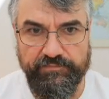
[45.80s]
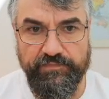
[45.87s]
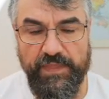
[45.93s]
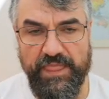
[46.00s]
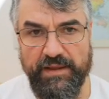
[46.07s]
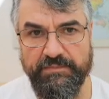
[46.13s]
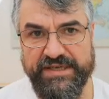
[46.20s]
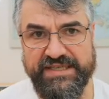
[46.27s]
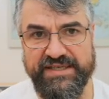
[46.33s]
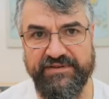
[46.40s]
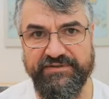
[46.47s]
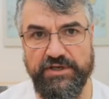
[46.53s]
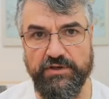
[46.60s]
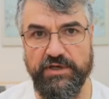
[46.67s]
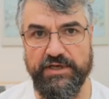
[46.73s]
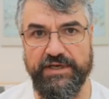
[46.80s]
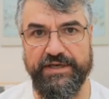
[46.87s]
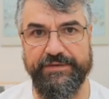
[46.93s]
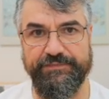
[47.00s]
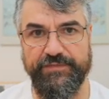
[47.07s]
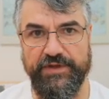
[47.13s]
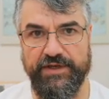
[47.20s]
please have a look
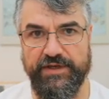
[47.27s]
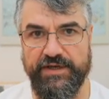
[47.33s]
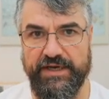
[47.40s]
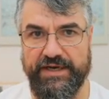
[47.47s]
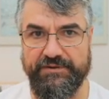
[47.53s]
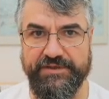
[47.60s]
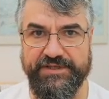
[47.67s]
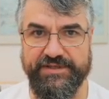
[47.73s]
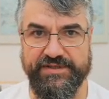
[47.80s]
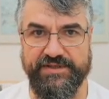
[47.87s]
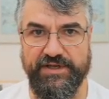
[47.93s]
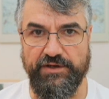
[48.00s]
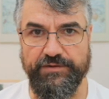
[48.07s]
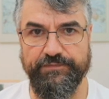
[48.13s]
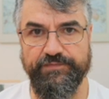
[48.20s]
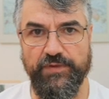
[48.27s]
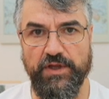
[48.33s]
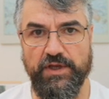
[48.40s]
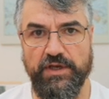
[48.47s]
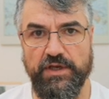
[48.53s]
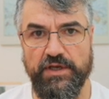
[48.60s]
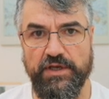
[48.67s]
how it is done.
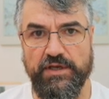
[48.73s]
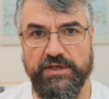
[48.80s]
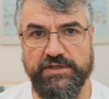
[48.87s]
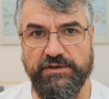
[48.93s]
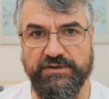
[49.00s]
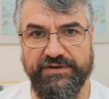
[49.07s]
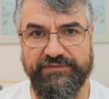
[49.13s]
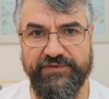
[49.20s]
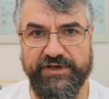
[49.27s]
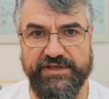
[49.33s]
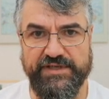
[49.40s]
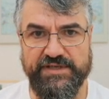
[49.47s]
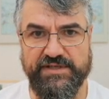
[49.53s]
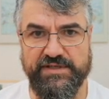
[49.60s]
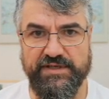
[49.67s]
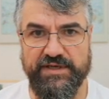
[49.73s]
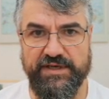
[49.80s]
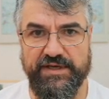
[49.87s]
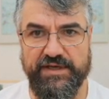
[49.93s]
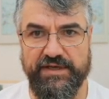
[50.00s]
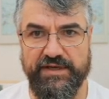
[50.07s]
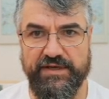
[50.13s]
So the first
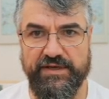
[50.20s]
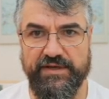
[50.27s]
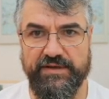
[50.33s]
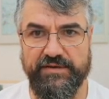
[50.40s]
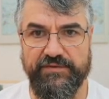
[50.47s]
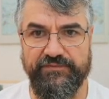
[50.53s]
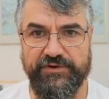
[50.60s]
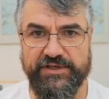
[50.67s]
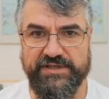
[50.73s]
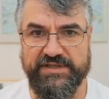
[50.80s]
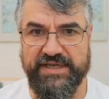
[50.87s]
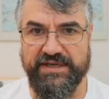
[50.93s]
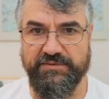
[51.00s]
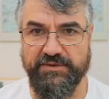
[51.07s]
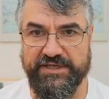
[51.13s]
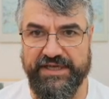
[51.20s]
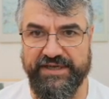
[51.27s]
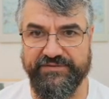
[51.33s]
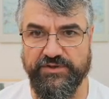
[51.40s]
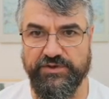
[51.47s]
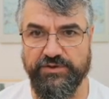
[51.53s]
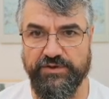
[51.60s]
thing what I
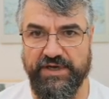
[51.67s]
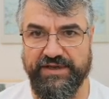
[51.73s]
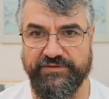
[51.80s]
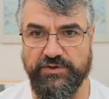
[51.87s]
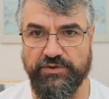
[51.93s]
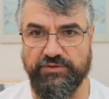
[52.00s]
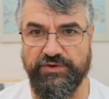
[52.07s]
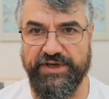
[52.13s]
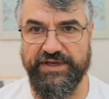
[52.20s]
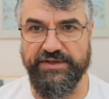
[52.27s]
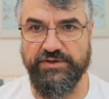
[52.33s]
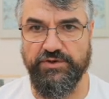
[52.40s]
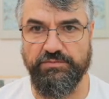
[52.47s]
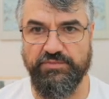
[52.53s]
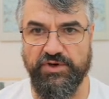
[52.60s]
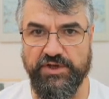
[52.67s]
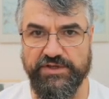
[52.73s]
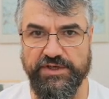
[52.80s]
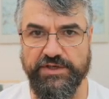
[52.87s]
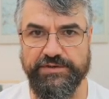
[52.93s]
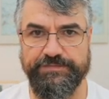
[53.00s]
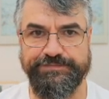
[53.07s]
have to do, I have to create a new
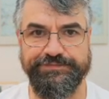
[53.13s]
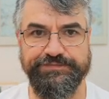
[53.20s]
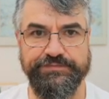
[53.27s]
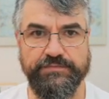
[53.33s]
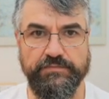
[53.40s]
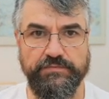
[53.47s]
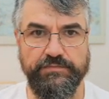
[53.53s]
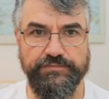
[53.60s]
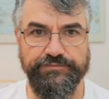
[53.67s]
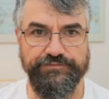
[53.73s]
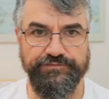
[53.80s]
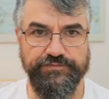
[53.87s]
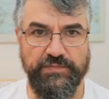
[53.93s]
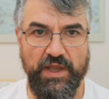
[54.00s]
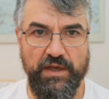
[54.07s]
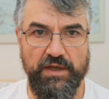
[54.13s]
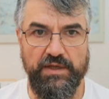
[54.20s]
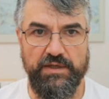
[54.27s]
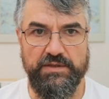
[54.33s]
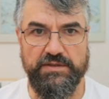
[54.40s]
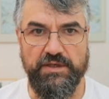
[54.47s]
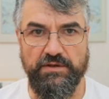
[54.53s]
project.
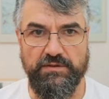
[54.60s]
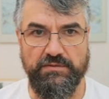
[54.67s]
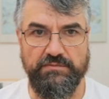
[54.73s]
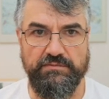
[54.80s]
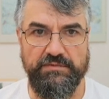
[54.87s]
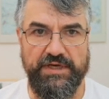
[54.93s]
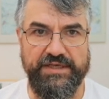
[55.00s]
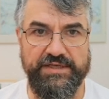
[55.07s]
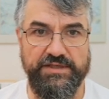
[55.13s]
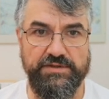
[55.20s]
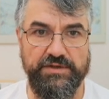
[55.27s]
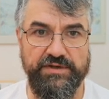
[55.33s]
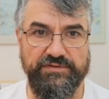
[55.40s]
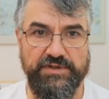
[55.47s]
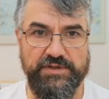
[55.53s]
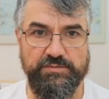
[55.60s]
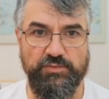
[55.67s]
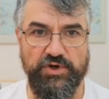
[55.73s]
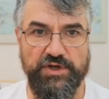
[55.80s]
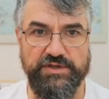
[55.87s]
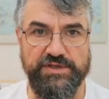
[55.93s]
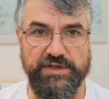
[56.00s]
So I need to give this
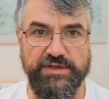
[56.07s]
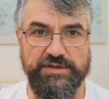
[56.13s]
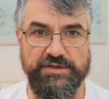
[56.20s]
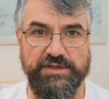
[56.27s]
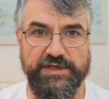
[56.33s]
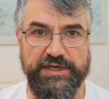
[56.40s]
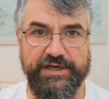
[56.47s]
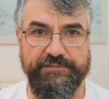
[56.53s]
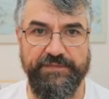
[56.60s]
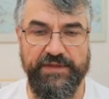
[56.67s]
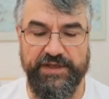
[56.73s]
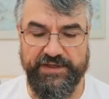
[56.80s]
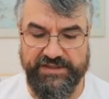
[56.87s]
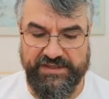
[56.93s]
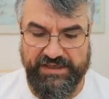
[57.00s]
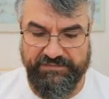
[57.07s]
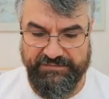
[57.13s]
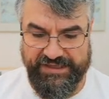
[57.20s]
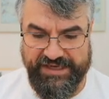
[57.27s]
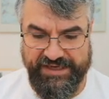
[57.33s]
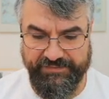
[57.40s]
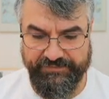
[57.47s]
project some
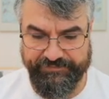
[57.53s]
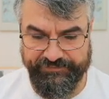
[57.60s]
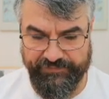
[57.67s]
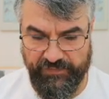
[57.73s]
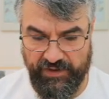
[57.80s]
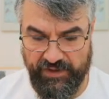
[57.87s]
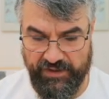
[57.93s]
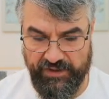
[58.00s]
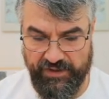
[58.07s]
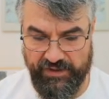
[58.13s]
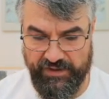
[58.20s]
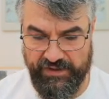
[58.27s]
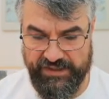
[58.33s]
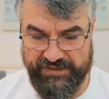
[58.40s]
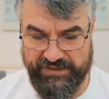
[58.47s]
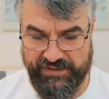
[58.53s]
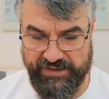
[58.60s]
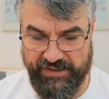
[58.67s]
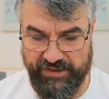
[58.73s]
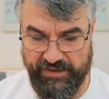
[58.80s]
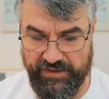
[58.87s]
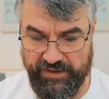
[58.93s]
name. Let's
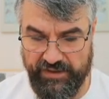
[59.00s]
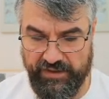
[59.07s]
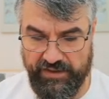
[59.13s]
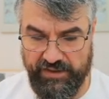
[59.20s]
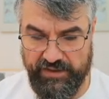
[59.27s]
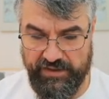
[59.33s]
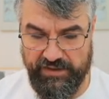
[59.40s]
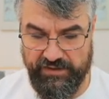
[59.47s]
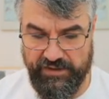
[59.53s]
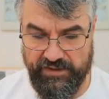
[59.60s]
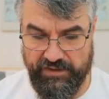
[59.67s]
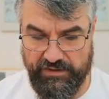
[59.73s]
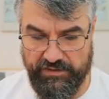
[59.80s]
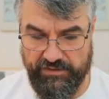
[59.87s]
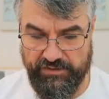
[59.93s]
say I call it